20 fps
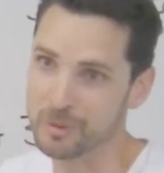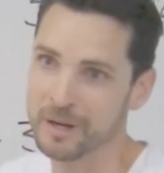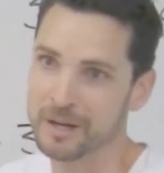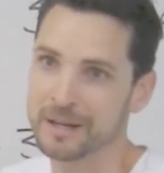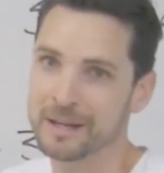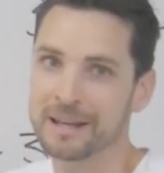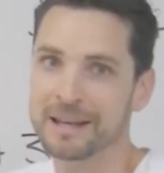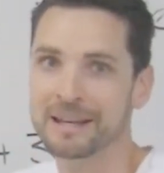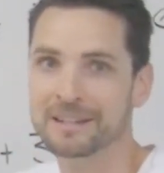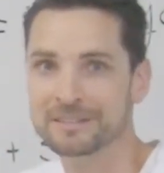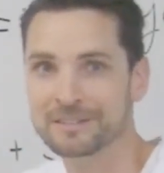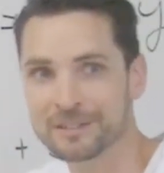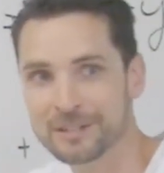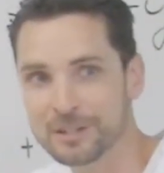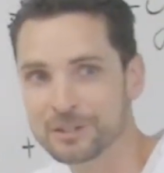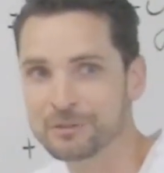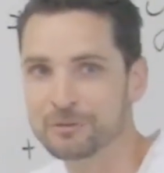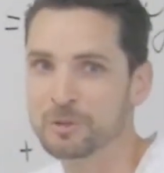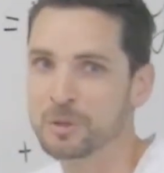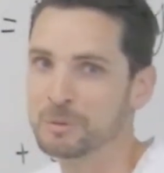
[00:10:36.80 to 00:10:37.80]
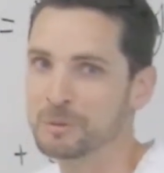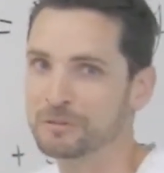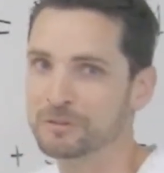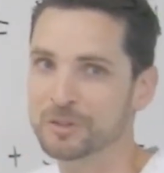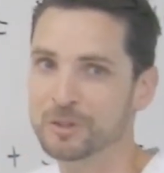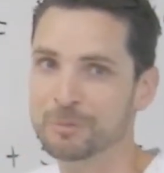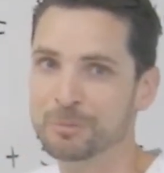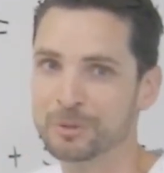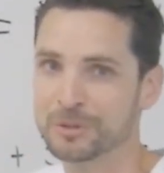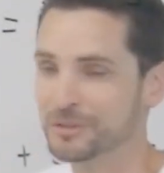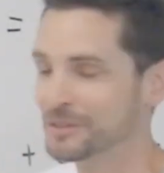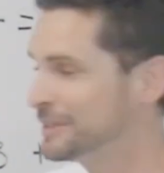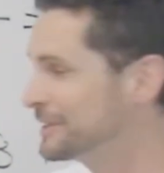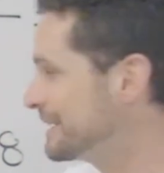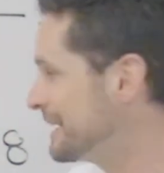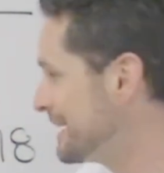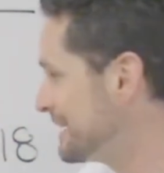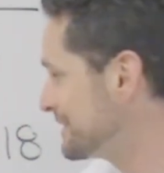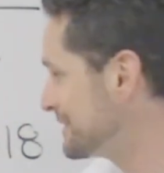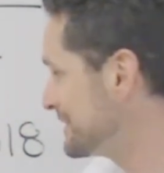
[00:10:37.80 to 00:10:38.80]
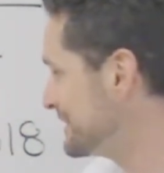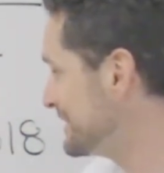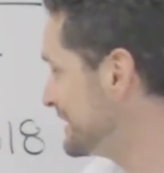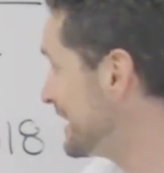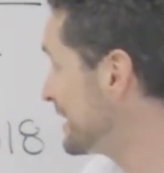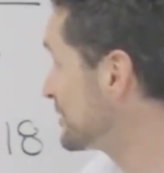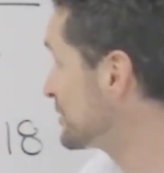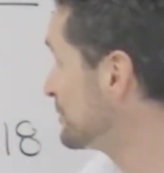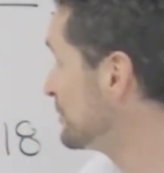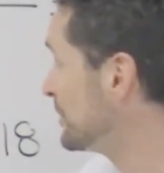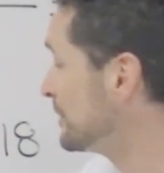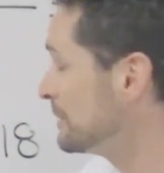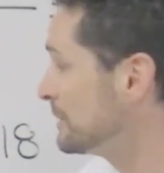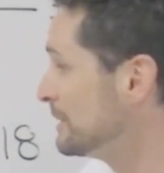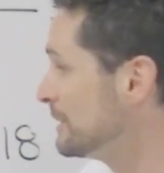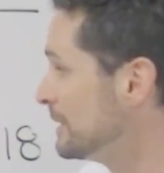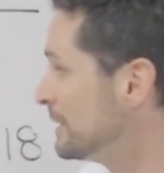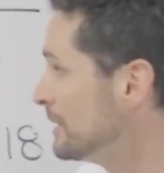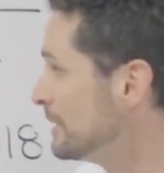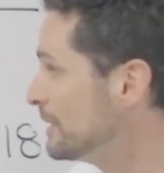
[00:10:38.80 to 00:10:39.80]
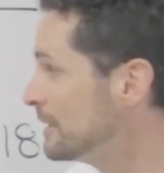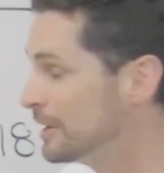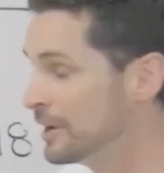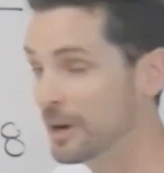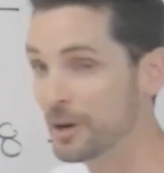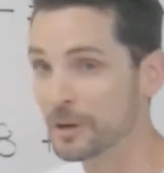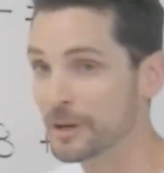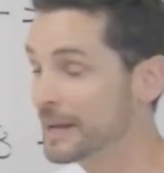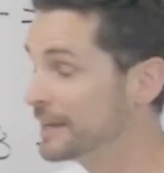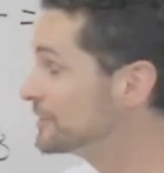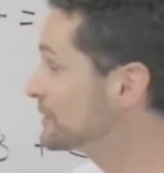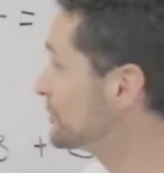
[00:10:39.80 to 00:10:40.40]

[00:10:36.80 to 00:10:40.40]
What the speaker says: right, as this form of 2% as a decimal. Okay,